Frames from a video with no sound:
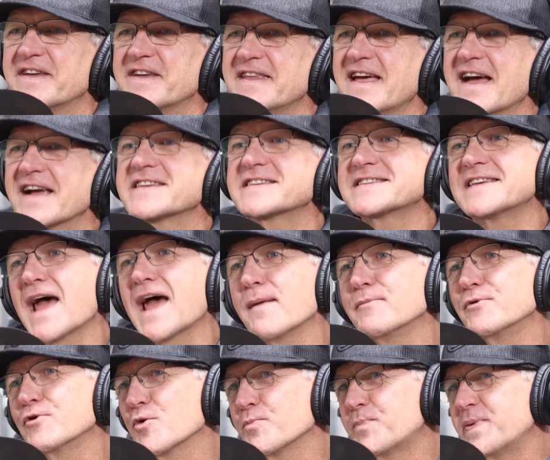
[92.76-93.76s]
The next
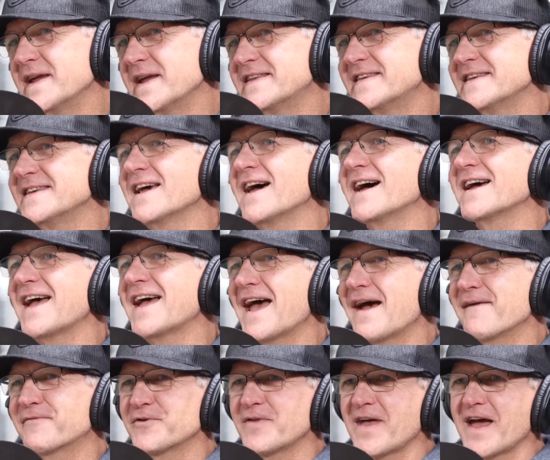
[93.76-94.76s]
time you're on PTI
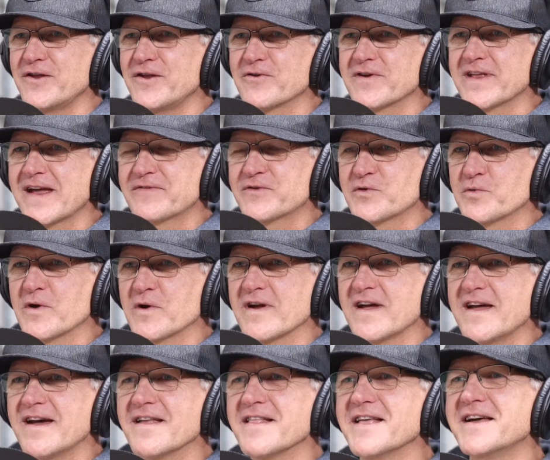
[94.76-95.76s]
after that, you're going to have to wear
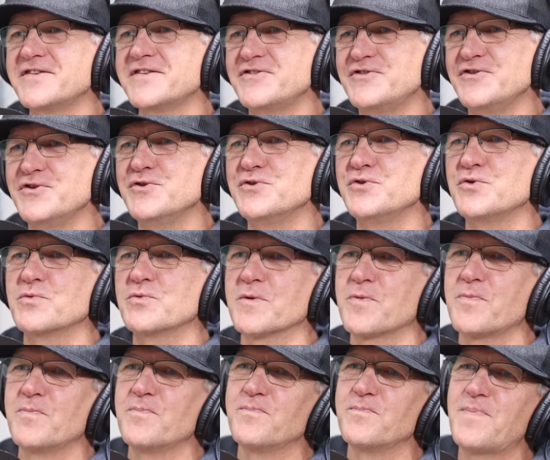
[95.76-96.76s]
LSU
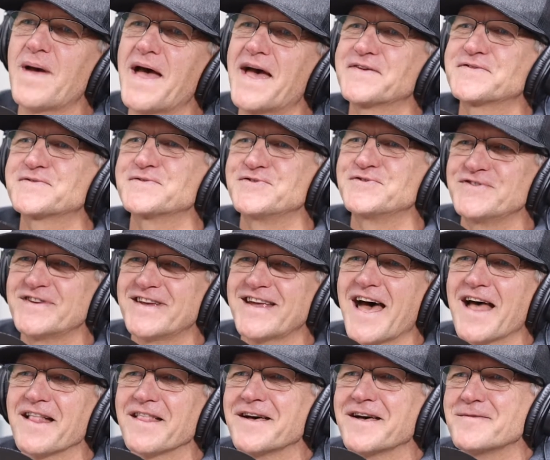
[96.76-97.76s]
with Pastor J.
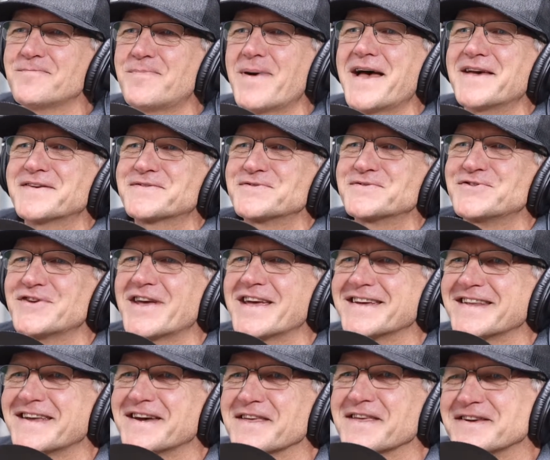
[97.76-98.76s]
I love Pastor J
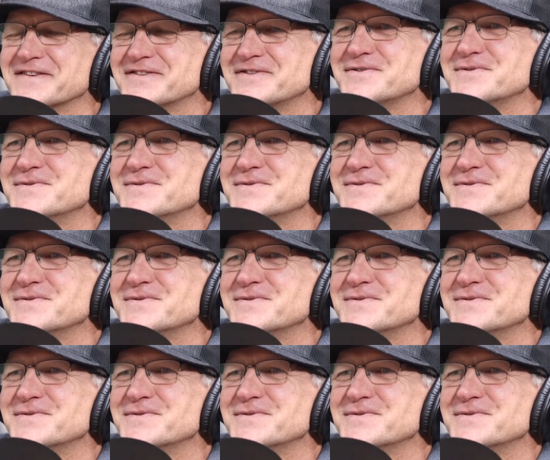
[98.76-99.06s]
and LSU.